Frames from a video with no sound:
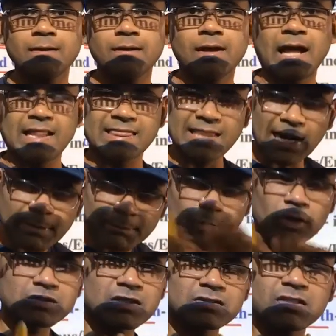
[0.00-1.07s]
and that
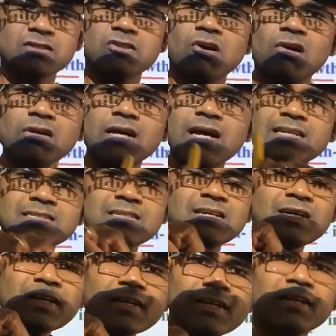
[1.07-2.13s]
process is called as
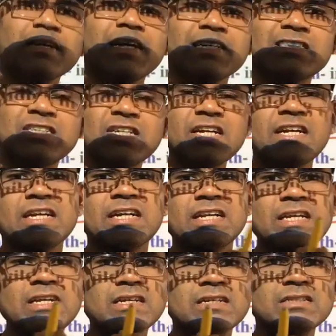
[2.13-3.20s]

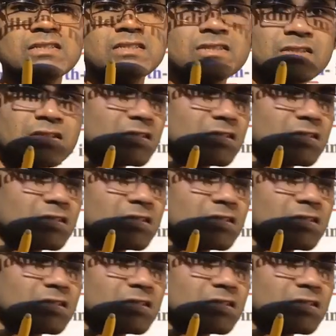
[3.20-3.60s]
excretory